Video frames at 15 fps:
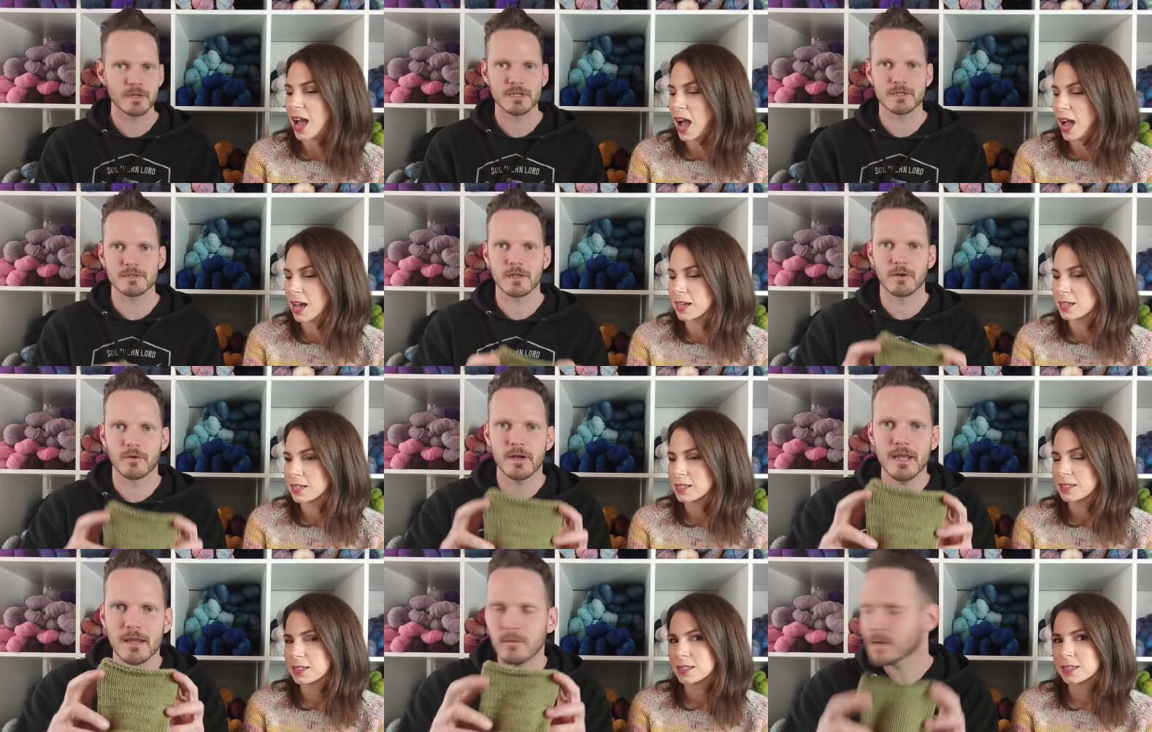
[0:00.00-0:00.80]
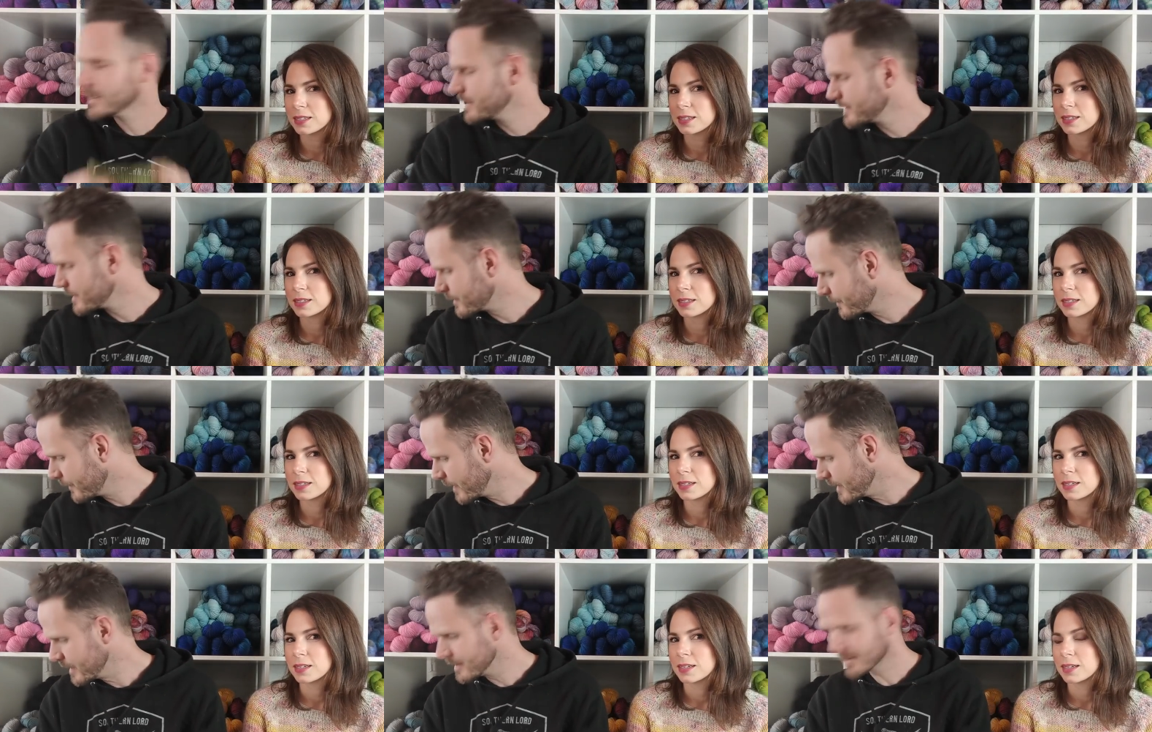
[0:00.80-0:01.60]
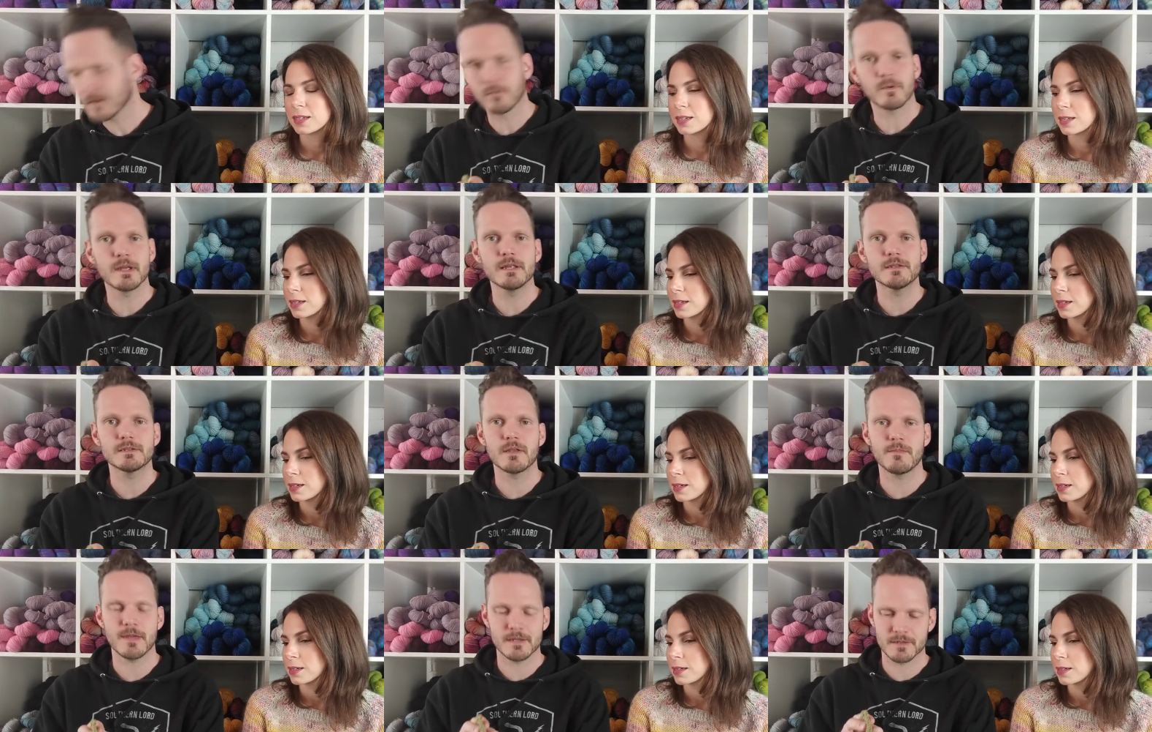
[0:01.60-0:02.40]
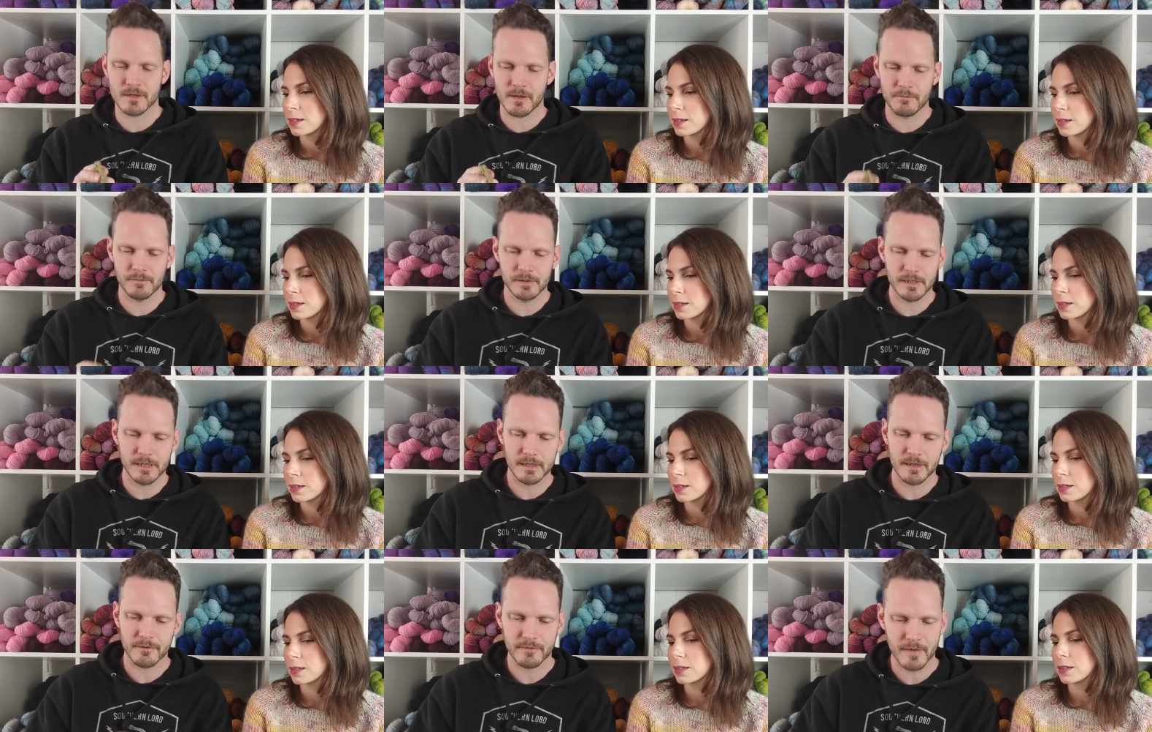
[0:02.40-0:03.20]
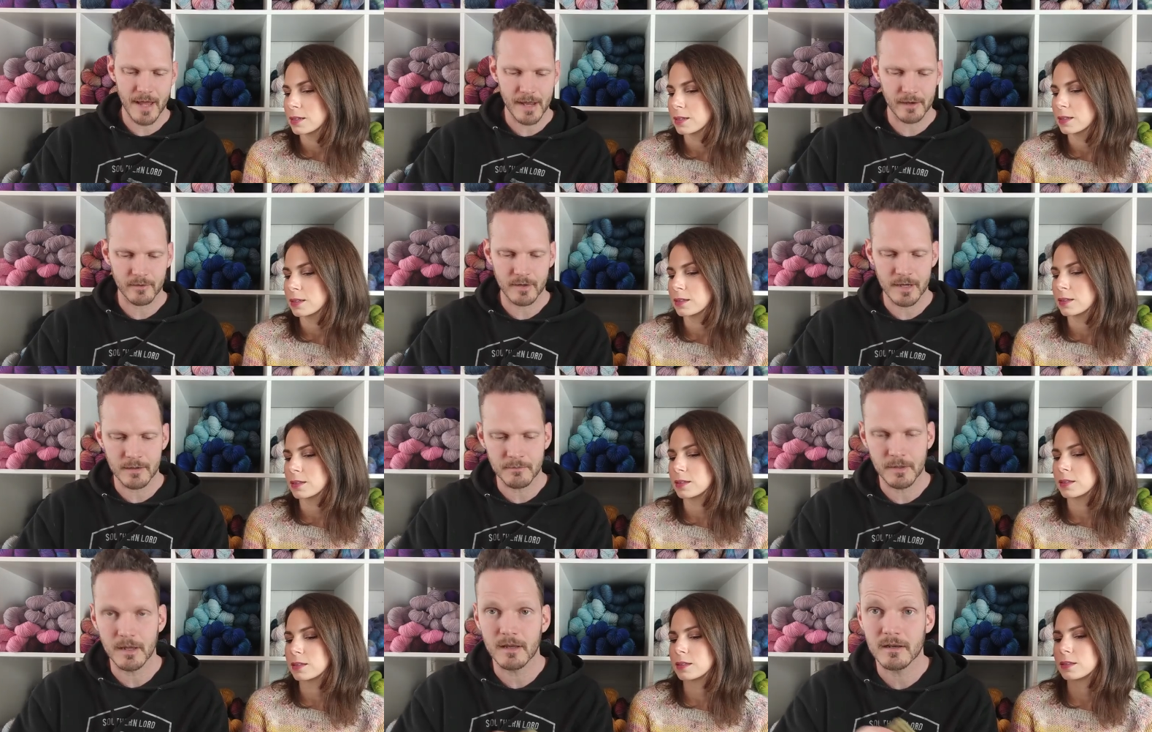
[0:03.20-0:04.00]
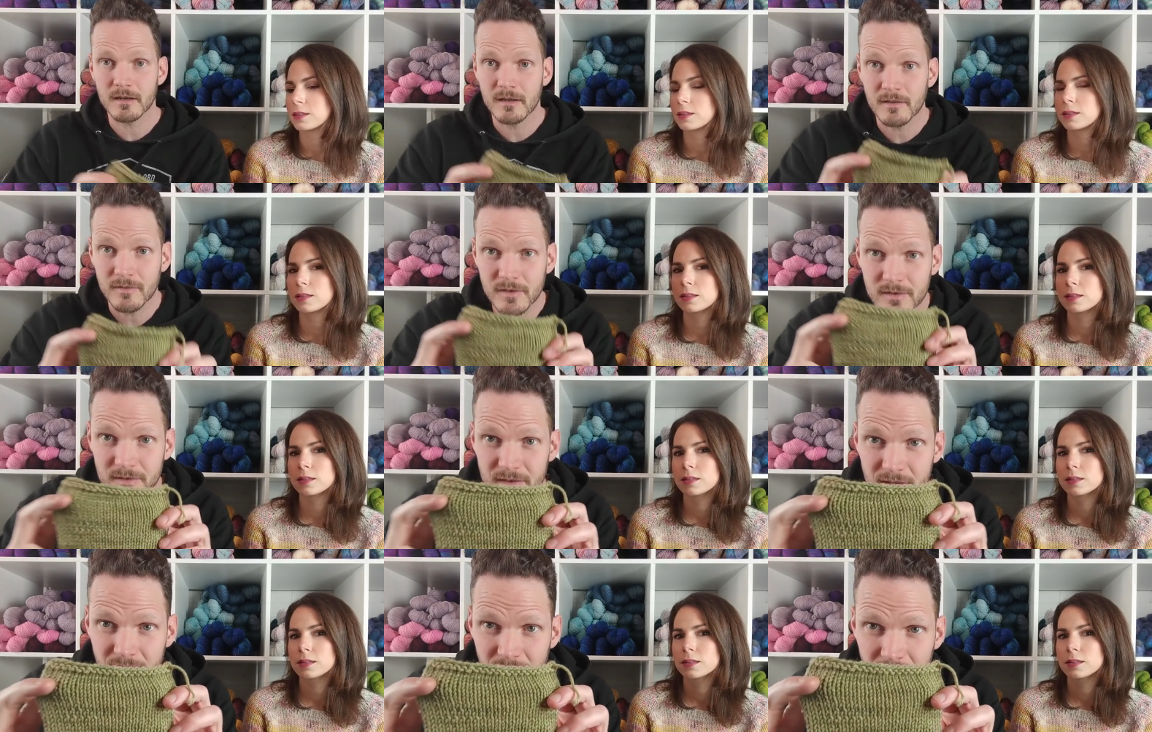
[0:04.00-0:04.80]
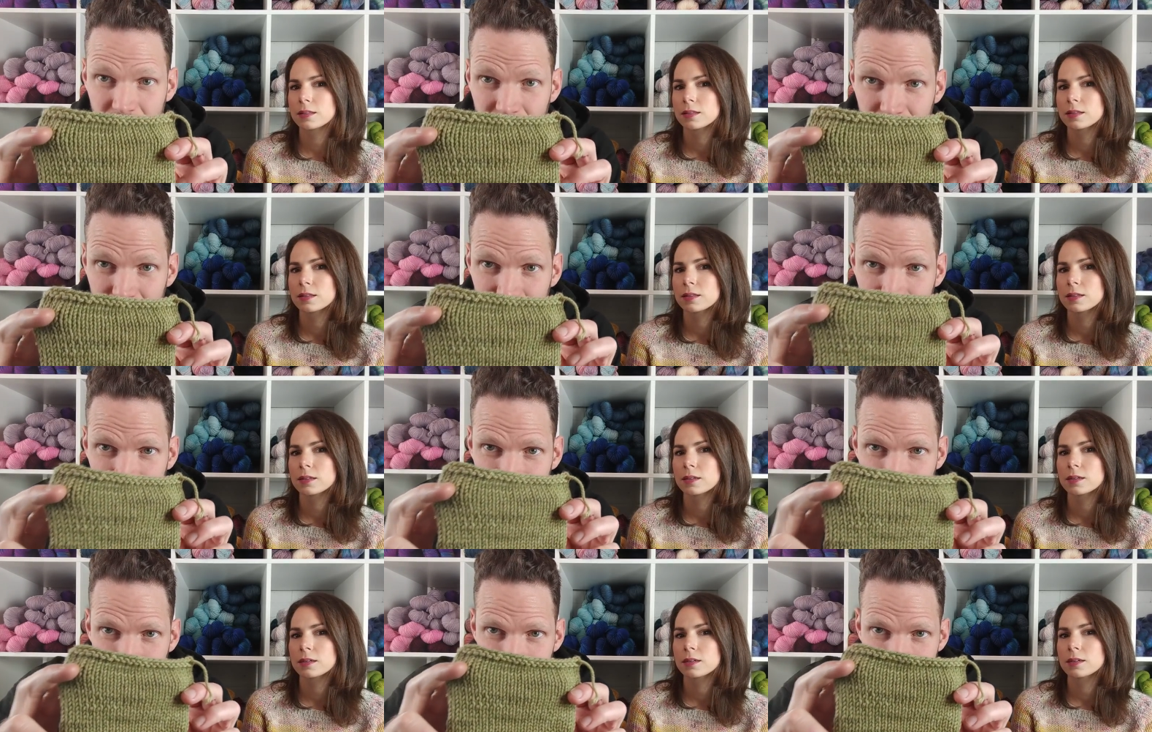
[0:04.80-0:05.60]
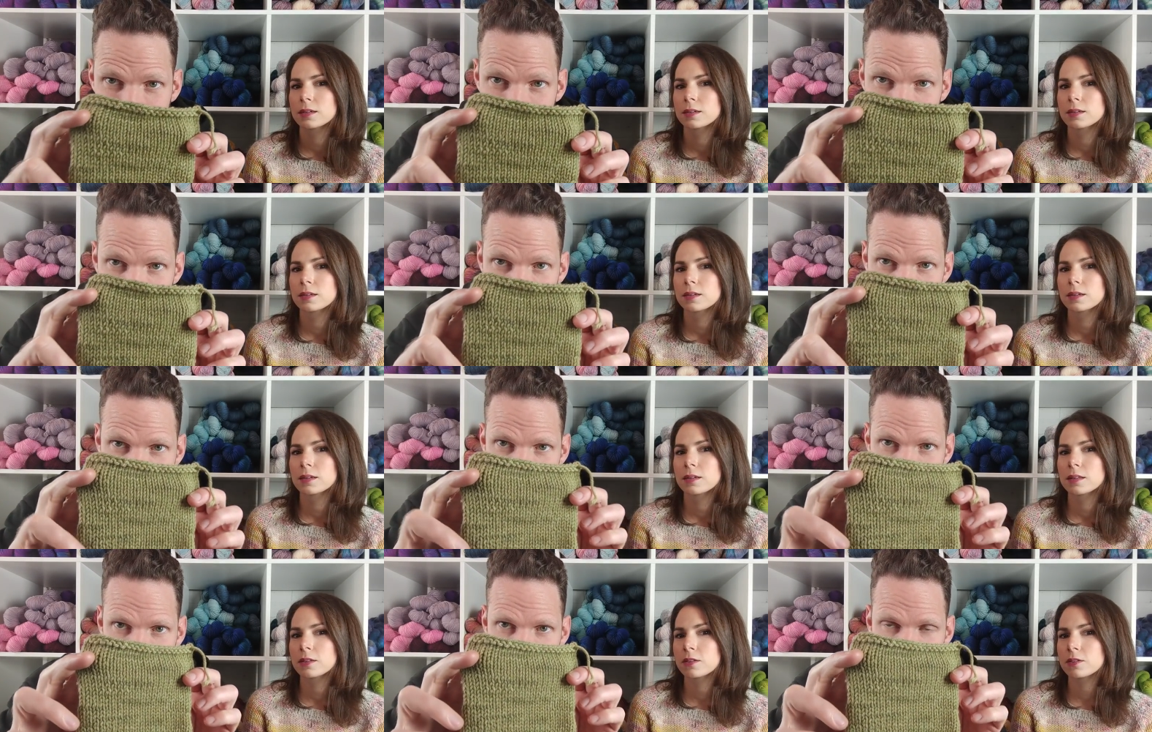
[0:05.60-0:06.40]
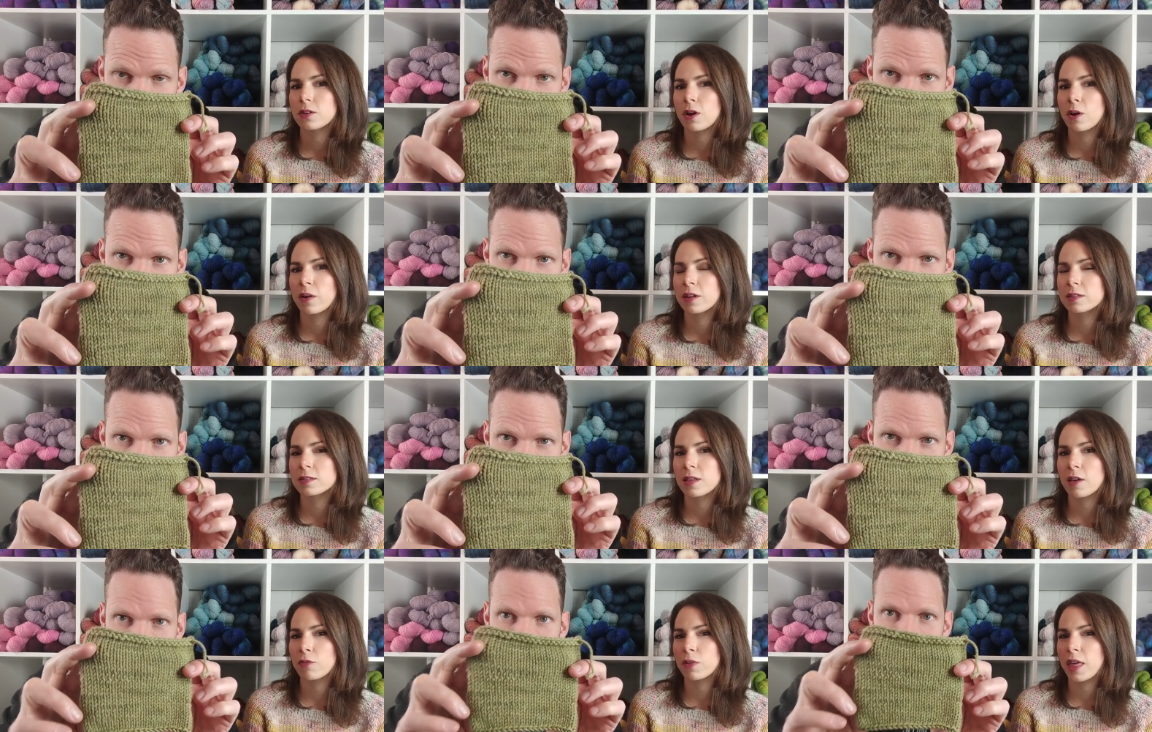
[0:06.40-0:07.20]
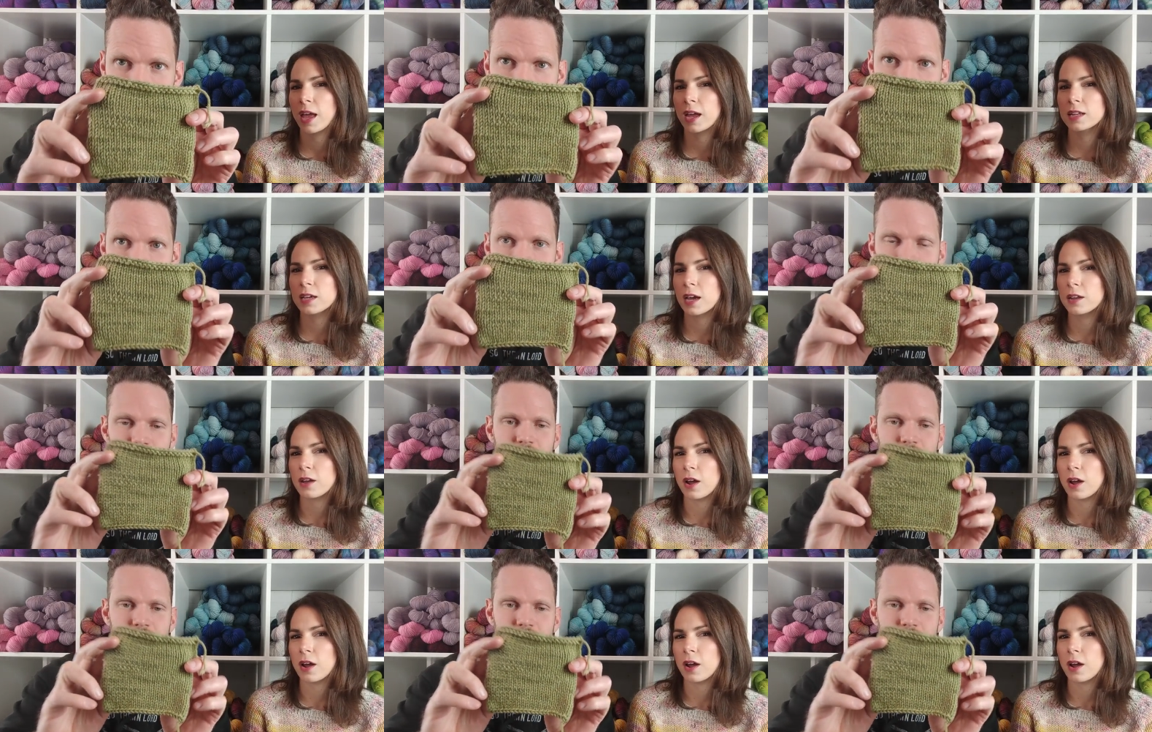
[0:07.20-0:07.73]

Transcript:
Speaker 1: Yeah. Which is the green, which is, it's funny because it reads to me as a completely flat green, but if you see, you know, there's still some little variegation